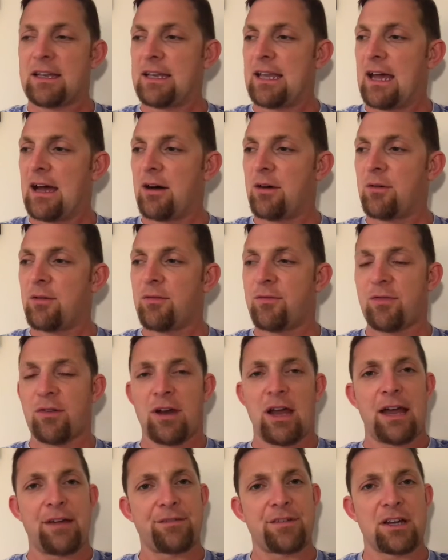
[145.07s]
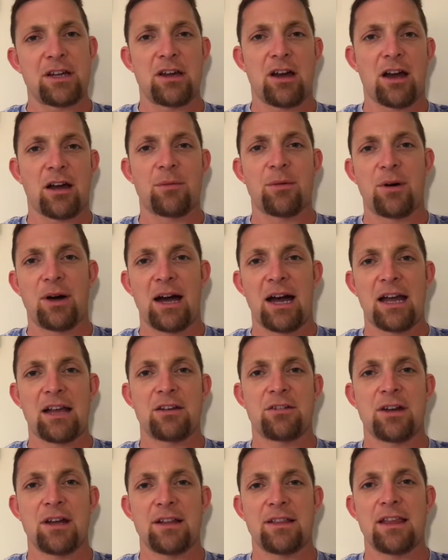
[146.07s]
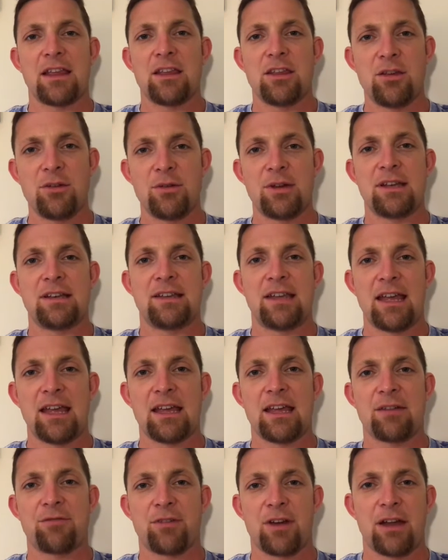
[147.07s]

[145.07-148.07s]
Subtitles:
Now, for every carbohydrate that you intake,